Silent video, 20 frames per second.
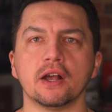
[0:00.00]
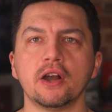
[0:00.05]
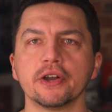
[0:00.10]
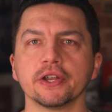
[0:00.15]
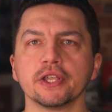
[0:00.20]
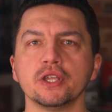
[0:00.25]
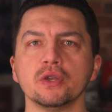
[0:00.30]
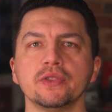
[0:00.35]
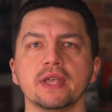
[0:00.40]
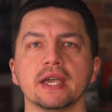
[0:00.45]

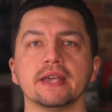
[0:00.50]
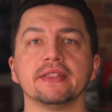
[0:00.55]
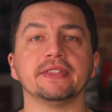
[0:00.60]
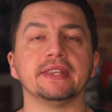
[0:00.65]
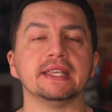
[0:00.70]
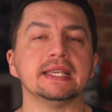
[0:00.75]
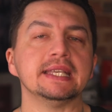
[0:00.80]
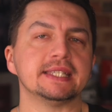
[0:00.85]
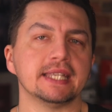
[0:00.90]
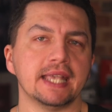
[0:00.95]
argue that
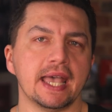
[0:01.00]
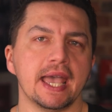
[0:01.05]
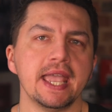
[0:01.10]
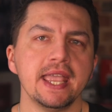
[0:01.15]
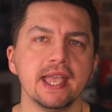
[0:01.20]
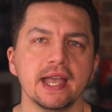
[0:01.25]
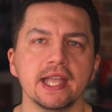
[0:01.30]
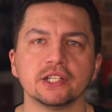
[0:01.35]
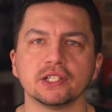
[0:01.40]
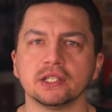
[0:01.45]
these
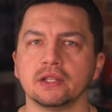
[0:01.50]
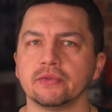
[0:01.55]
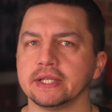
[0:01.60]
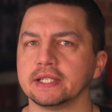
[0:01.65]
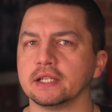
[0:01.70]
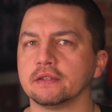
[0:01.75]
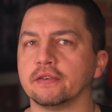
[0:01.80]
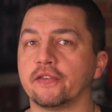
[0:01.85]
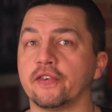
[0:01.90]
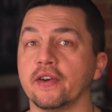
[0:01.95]

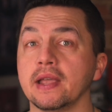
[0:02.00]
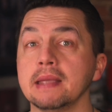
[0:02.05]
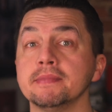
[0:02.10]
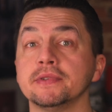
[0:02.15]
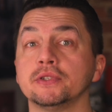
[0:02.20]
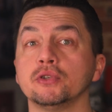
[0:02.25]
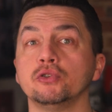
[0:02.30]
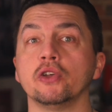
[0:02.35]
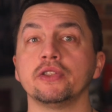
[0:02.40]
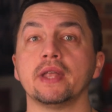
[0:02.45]
AI-generated
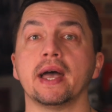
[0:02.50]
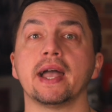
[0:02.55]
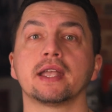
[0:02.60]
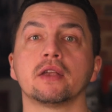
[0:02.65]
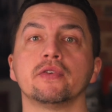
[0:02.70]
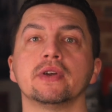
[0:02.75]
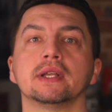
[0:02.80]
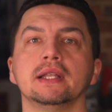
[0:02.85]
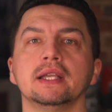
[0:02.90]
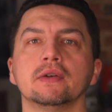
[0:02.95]
frames do not
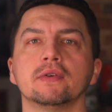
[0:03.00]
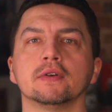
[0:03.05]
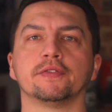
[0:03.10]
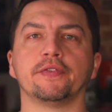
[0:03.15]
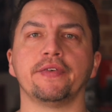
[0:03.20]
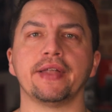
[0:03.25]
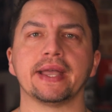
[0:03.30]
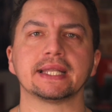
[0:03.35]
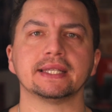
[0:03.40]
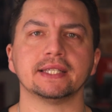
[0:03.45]
accurately
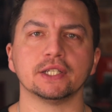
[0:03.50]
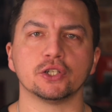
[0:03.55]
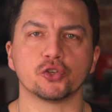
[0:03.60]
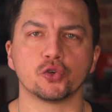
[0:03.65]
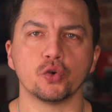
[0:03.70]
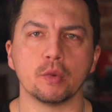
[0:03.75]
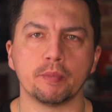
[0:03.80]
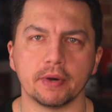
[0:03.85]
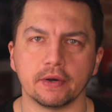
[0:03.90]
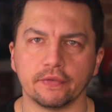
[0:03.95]
reflect the
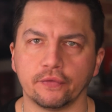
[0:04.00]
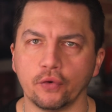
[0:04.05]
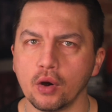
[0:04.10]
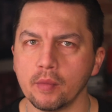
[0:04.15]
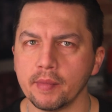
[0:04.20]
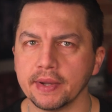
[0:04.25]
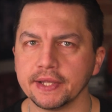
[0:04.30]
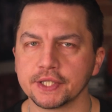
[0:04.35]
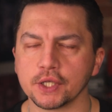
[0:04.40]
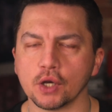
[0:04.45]
true
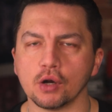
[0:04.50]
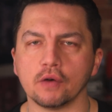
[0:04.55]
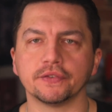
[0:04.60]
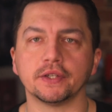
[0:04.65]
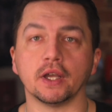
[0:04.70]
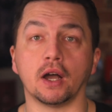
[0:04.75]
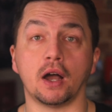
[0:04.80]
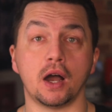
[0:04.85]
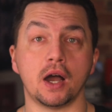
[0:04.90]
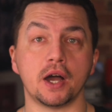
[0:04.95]
performance of
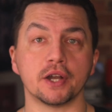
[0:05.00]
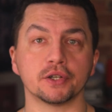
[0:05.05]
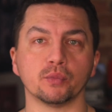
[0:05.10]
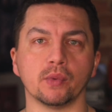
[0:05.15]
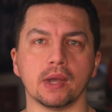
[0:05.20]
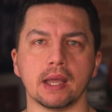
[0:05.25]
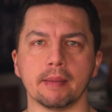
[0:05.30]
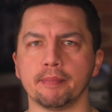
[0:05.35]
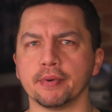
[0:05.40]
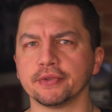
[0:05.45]
the
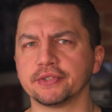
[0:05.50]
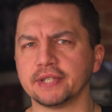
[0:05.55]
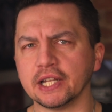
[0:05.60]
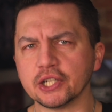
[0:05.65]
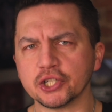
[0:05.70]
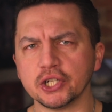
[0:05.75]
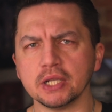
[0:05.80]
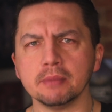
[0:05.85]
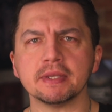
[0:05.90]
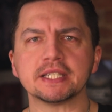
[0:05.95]
hardware web,
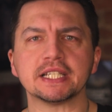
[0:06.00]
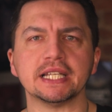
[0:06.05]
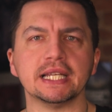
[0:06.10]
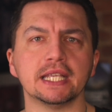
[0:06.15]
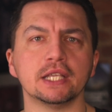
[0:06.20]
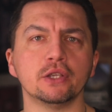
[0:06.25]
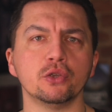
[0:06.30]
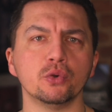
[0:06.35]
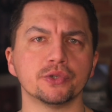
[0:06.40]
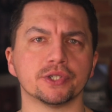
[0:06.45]
potentially
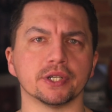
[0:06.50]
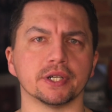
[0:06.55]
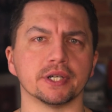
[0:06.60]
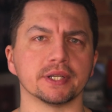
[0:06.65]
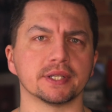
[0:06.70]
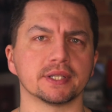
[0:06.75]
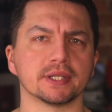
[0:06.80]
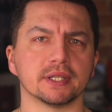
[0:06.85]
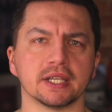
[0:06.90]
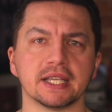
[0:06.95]
misleading
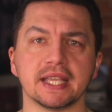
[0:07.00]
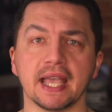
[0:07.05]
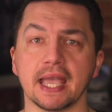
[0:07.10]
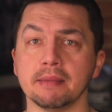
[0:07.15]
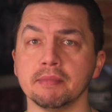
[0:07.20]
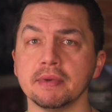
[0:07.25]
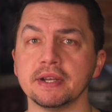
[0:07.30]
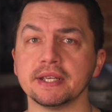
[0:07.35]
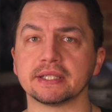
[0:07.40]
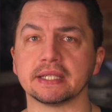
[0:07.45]
users.
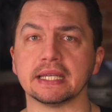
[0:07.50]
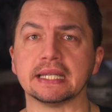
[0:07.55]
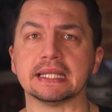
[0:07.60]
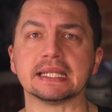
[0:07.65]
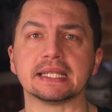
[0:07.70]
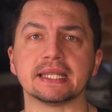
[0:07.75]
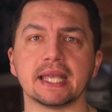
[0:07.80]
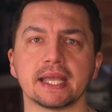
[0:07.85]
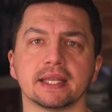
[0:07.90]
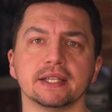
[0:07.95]
Gamers
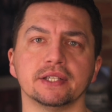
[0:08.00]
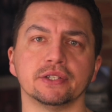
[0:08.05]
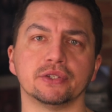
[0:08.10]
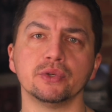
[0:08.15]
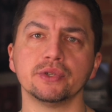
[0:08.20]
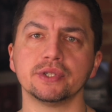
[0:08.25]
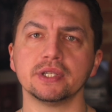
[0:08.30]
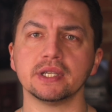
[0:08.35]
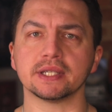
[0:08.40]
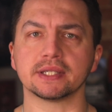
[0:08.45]
and tech
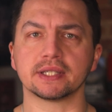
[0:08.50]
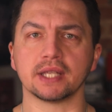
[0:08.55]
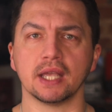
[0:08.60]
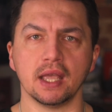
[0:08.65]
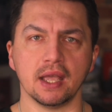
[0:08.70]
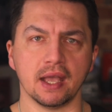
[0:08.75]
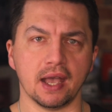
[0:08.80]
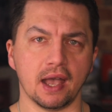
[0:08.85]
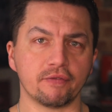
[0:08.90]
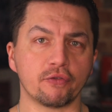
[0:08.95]
enthusiasts
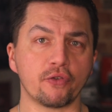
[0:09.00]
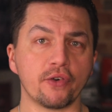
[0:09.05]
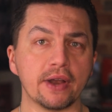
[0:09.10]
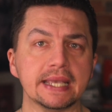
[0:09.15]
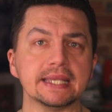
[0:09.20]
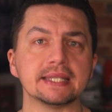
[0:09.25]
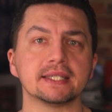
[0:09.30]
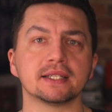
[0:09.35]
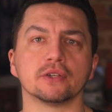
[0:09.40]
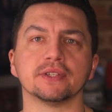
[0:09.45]
have
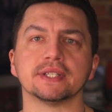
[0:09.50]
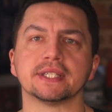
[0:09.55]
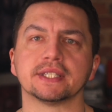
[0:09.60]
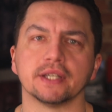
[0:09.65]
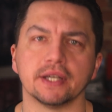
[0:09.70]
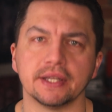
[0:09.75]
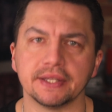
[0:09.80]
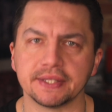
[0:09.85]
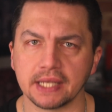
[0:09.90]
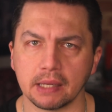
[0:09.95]
raised
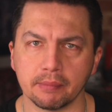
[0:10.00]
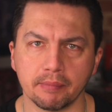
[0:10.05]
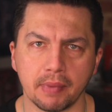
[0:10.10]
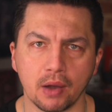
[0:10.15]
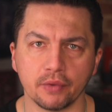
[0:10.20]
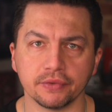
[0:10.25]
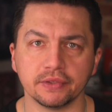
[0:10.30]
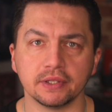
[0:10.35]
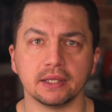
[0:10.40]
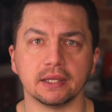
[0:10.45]
concerns
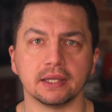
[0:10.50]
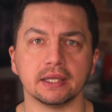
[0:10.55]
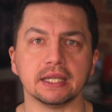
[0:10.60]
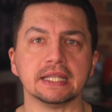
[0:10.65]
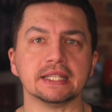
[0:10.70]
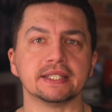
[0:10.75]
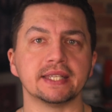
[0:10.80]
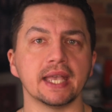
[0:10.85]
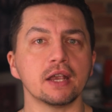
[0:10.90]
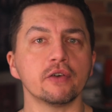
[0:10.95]
about the
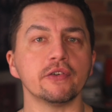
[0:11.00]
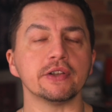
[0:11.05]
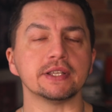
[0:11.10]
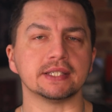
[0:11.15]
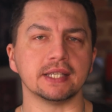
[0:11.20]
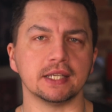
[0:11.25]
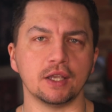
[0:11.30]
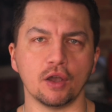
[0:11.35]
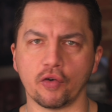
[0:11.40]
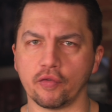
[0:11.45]

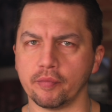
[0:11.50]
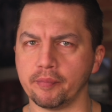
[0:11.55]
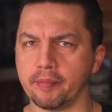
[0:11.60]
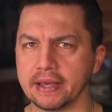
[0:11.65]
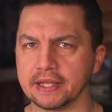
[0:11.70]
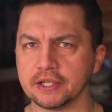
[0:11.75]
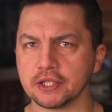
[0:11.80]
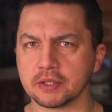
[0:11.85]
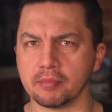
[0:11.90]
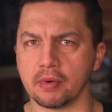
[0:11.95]
integrity of
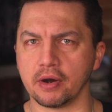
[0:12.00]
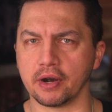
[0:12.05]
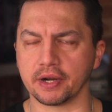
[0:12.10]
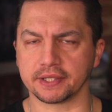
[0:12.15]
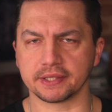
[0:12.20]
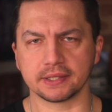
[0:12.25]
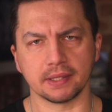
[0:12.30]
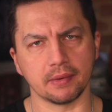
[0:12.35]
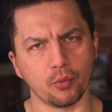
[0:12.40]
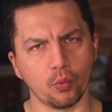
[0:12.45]

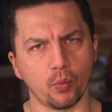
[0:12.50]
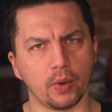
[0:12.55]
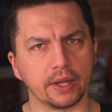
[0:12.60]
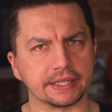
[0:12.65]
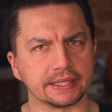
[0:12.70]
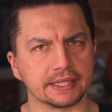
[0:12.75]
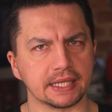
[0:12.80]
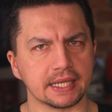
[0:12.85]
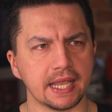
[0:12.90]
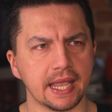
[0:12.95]
benchmarks,
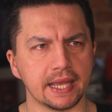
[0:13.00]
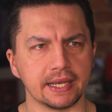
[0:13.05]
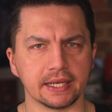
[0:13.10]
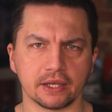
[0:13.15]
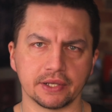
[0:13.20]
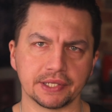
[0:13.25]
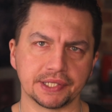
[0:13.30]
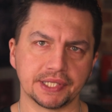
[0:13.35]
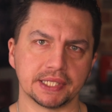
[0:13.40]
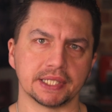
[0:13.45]
once again,
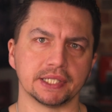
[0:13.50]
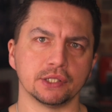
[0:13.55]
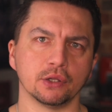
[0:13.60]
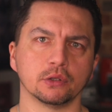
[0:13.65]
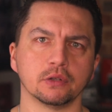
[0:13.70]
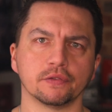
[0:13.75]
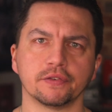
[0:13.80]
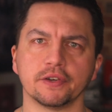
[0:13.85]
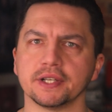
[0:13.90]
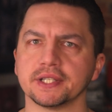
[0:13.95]
because this is
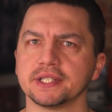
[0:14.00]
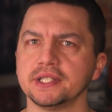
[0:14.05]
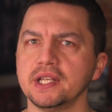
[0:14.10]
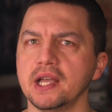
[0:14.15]
not the first